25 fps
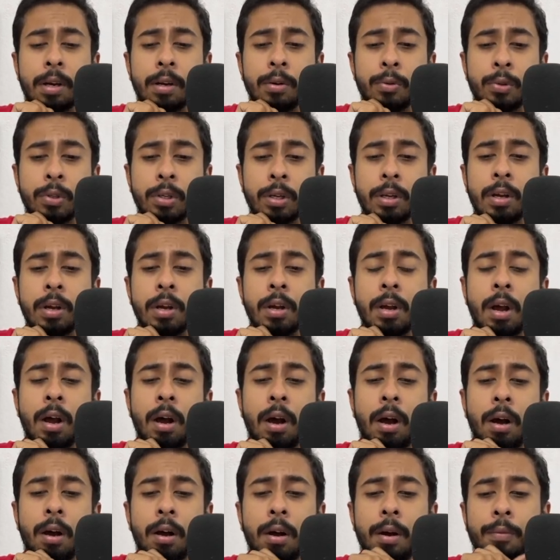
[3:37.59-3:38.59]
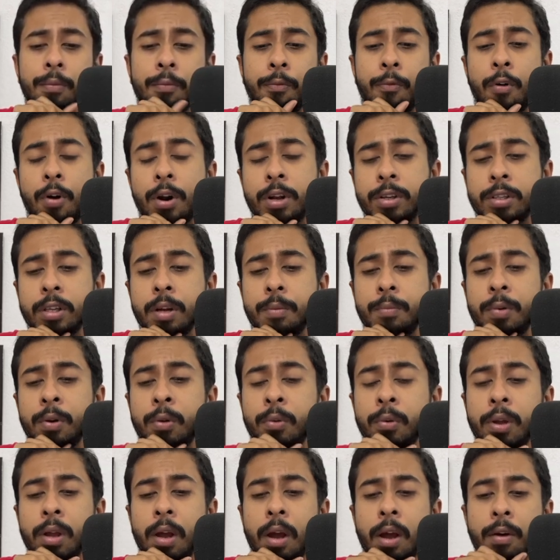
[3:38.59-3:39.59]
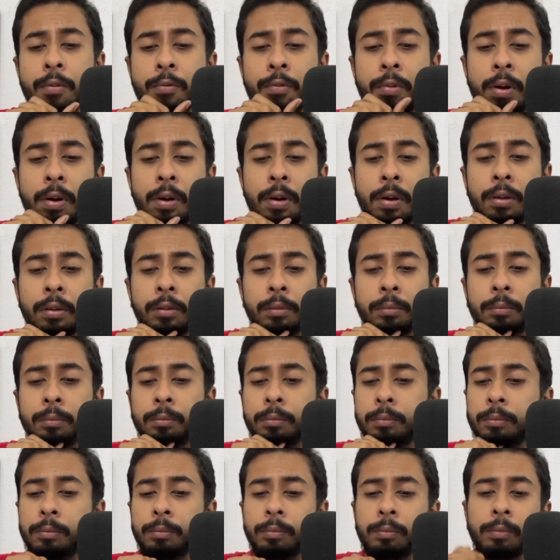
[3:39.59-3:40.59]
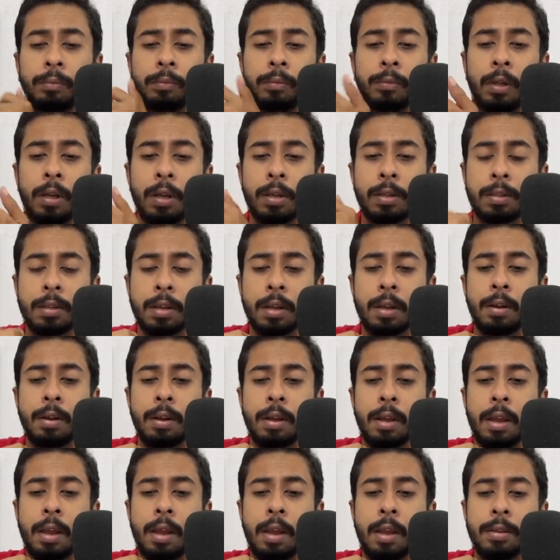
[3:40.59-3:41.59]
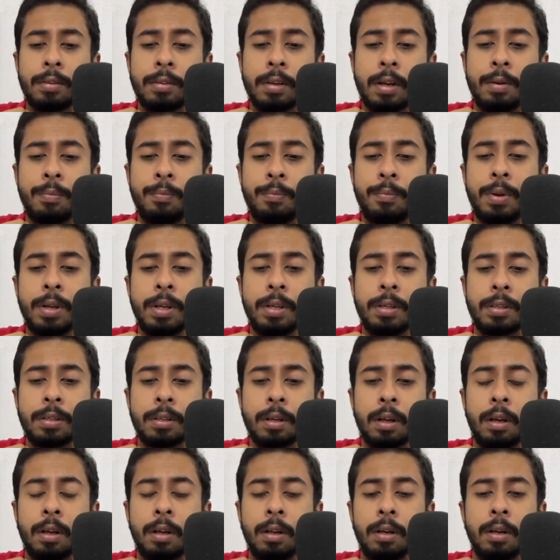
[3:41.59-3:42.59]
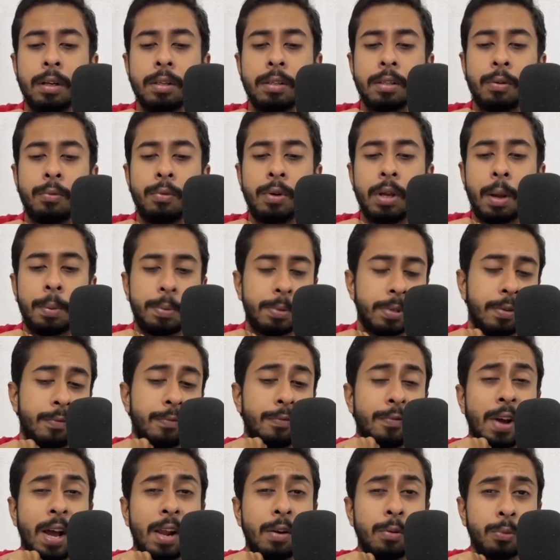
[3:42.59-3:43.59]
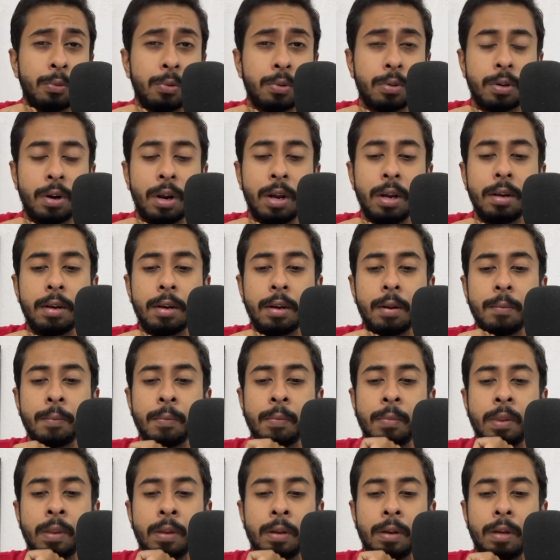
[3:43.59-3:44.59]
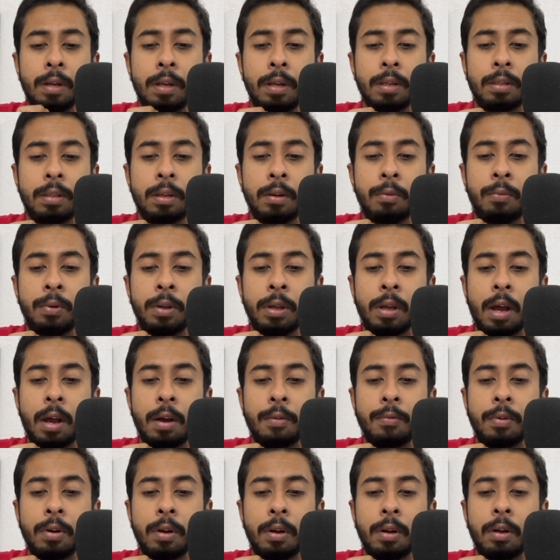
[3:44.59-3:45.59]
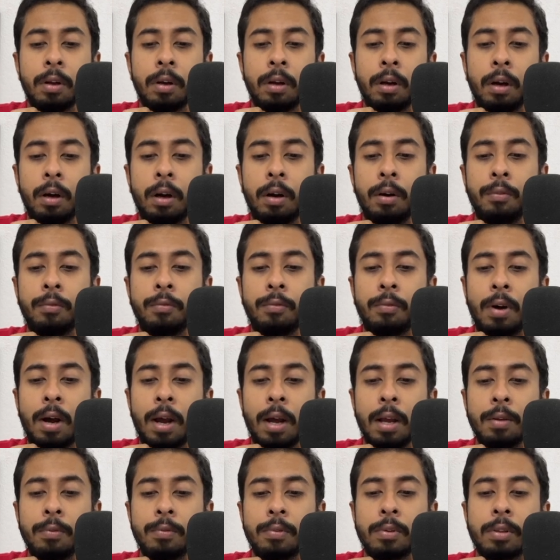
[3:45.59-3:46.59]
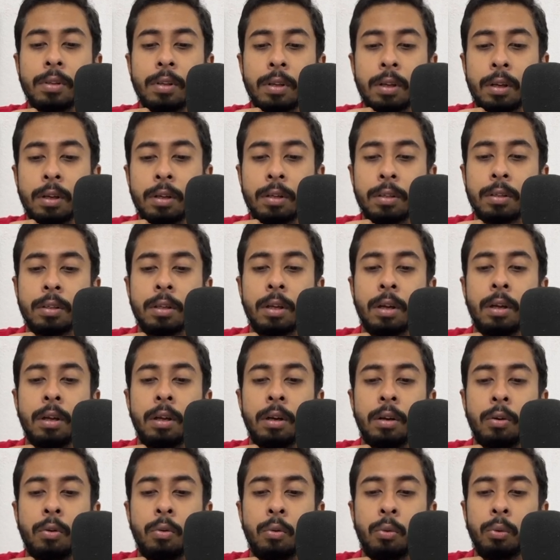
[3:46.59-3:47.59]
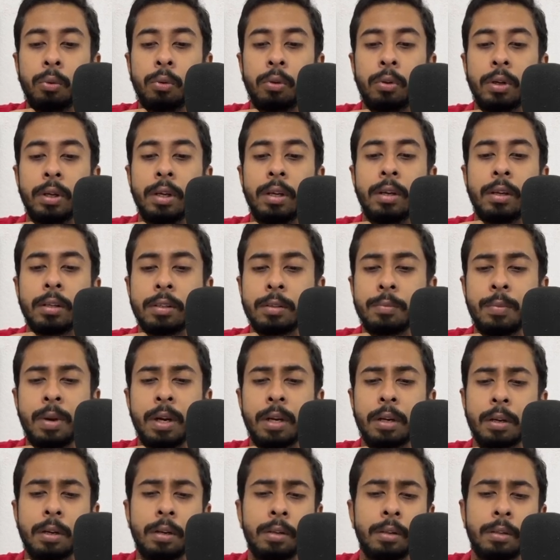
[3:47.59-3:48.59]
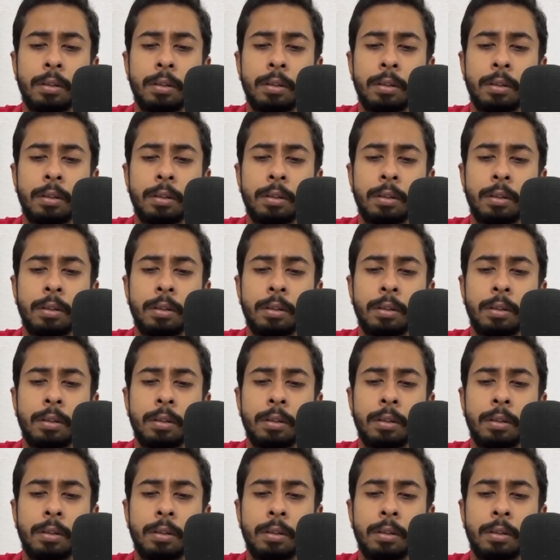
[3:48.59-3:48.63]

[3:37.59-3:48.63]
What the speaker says: You see, for example, we have let's say a's and b's. Let's say we have some values, right? Let's say we have 5, 6, 2, 3. It doesn't matter.